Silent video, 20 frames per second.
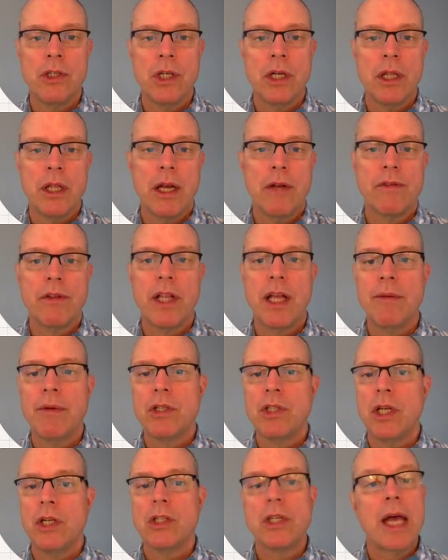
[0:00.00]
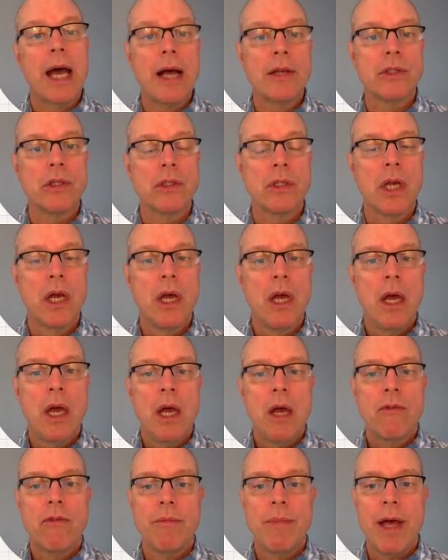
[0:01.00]
and a lot of climate change gases
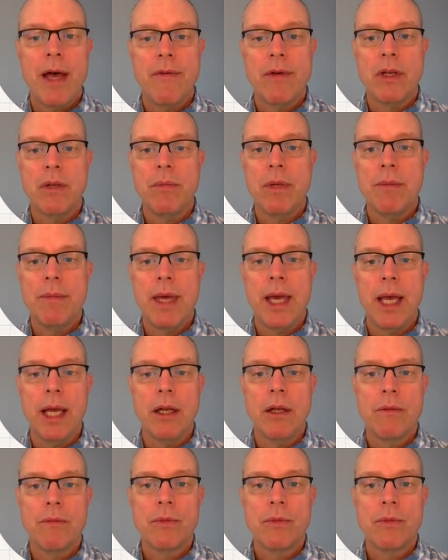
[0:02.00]
from having to be made.